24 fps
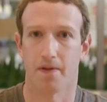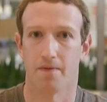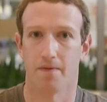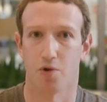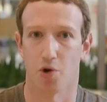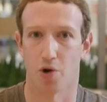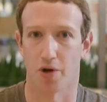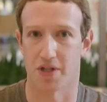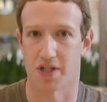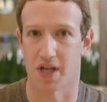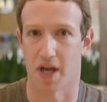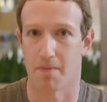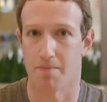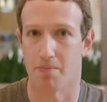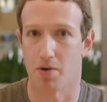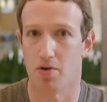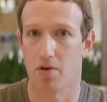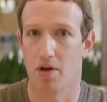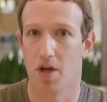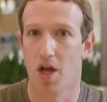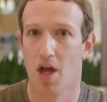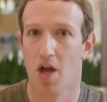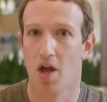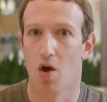For
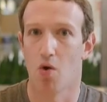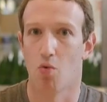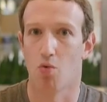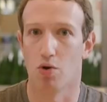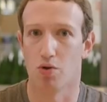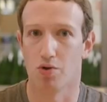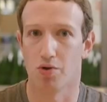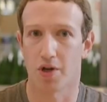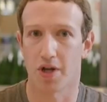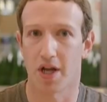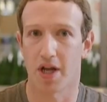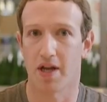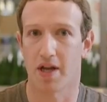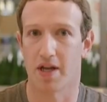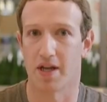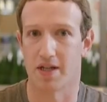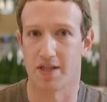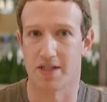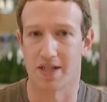example, we're looking at